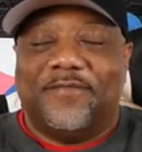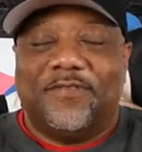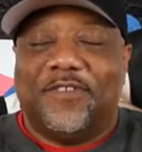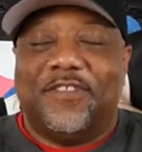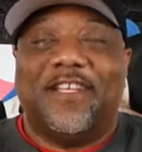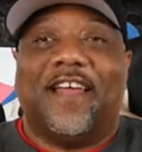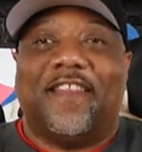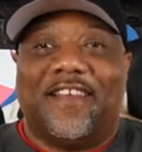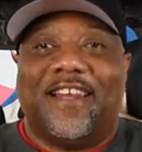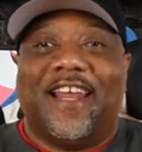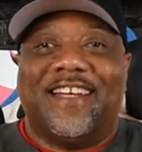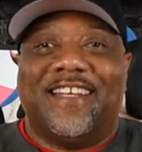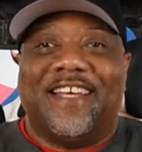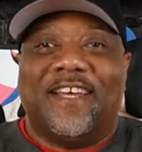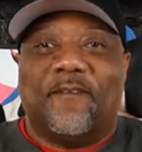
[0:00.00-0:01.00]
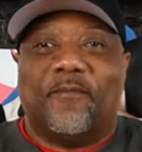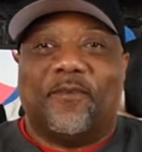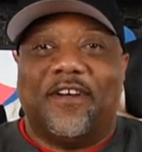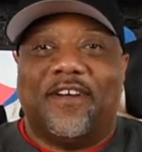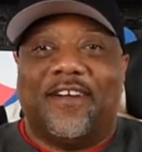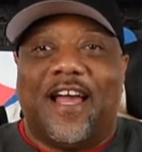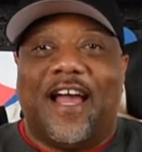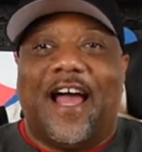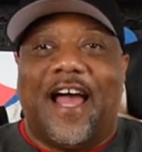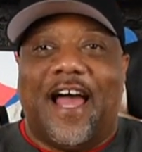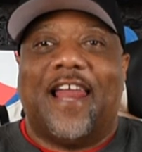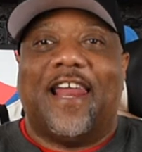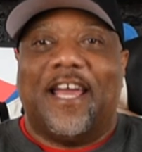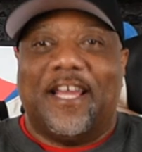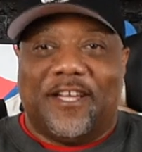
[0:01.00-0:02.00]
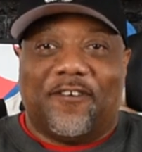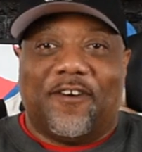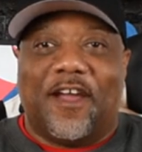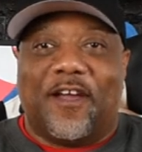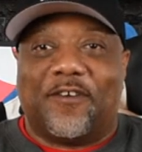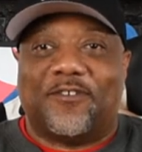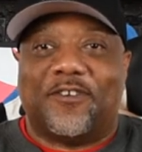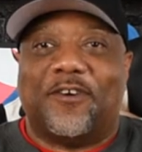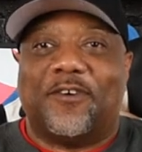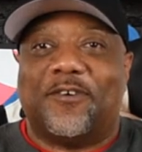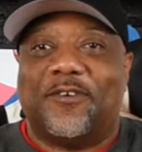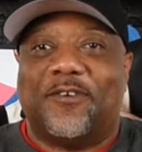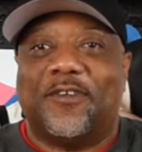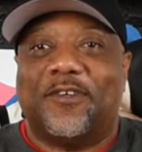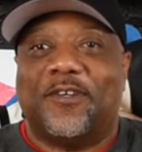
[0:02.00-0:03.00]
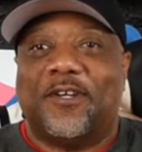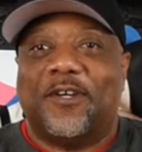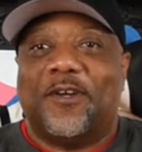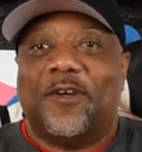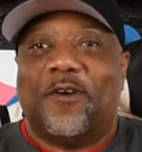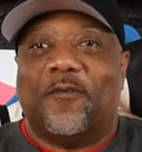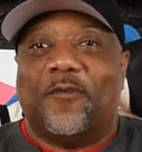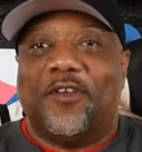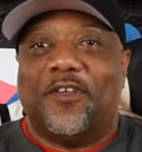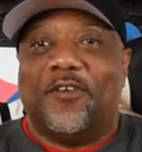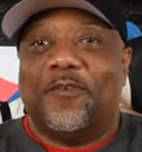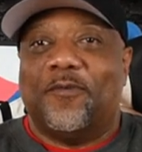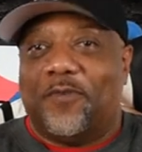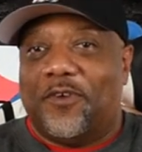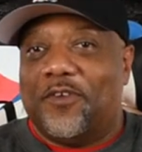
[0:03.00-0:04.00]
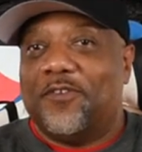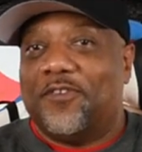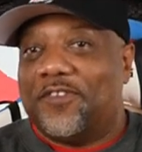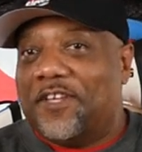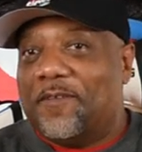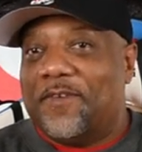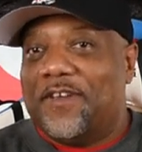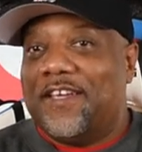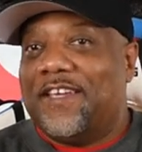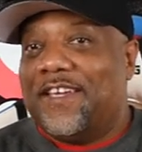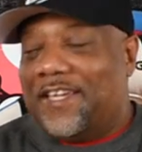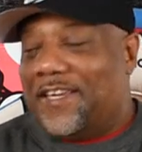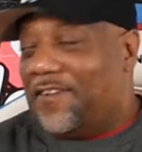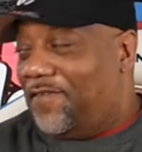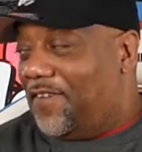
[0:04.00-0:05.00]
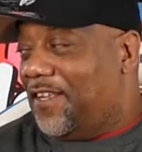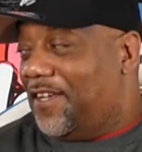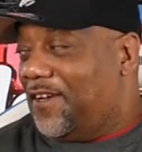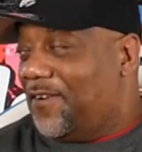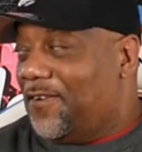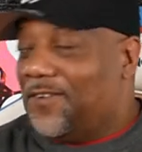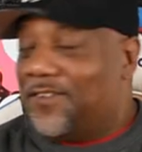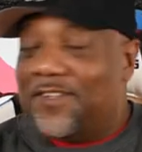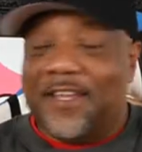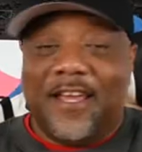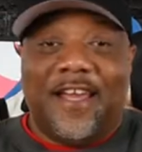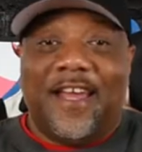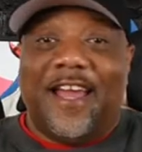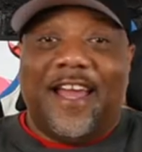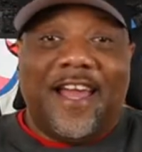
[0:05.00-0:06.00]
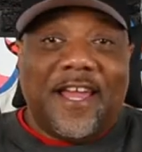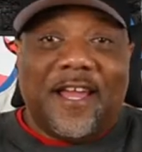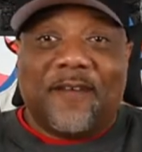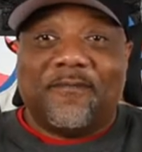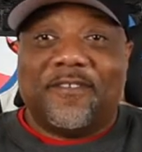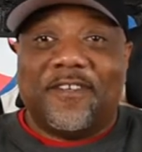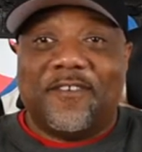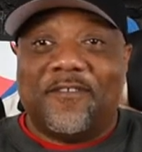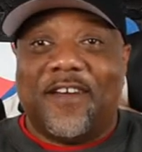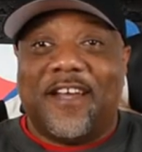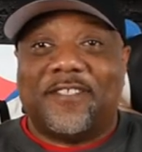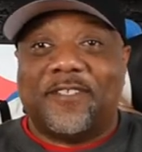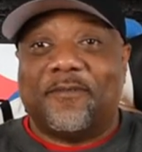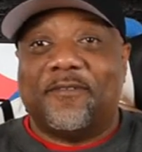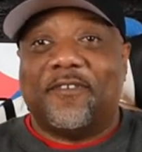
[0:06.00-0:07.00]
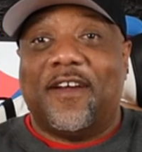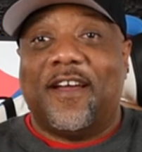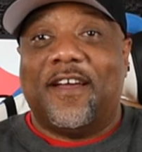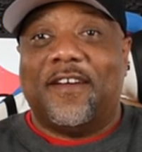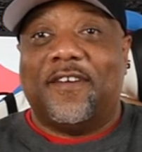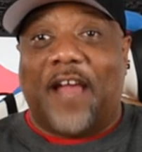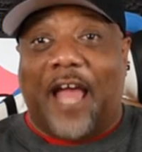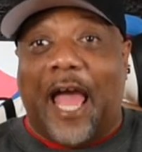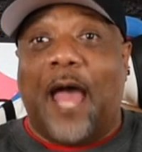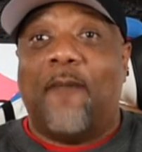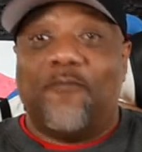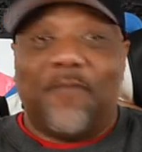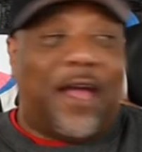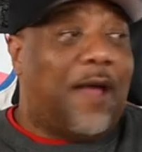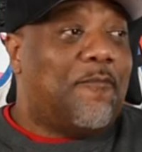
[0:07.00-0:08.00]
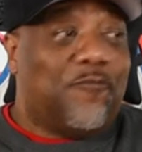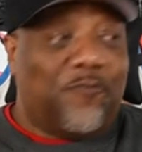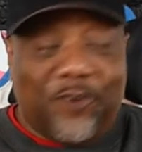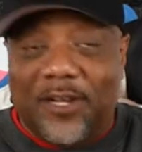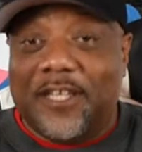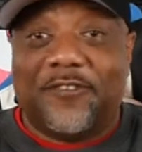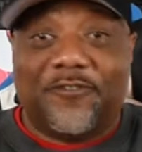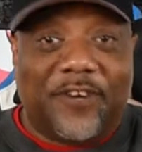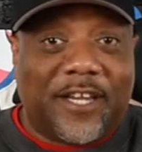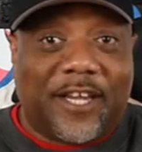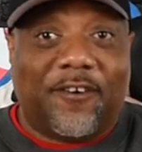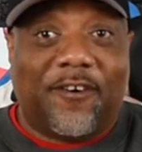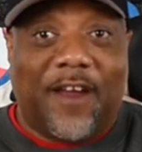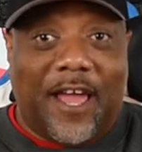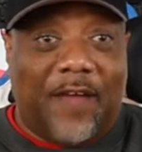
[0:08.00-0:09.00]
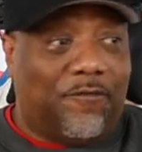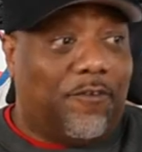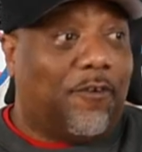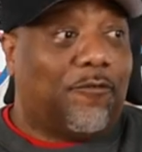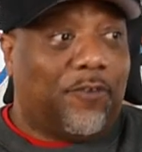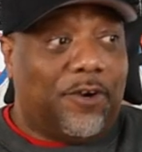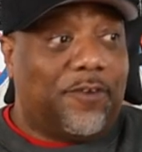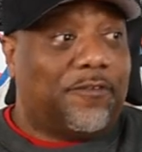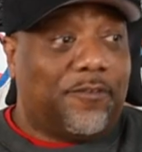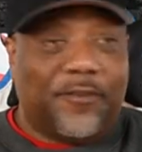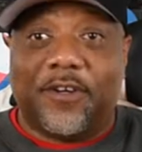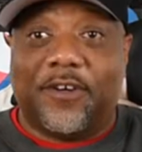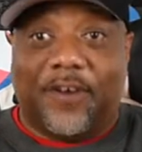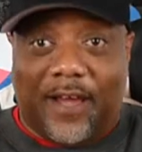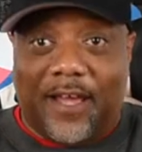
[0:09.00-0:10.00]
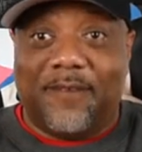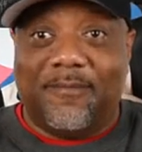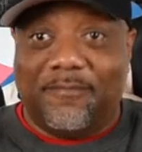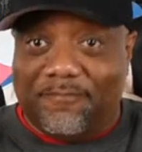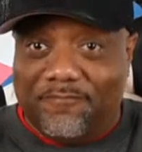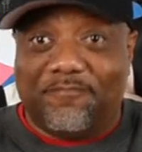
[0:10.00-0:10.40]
nothing like that. But I like Crown, so when you when you see me in the videos, hey, I'm sitting around sipping Crown. I'm I'm really drinking Crown for real, for real. I'm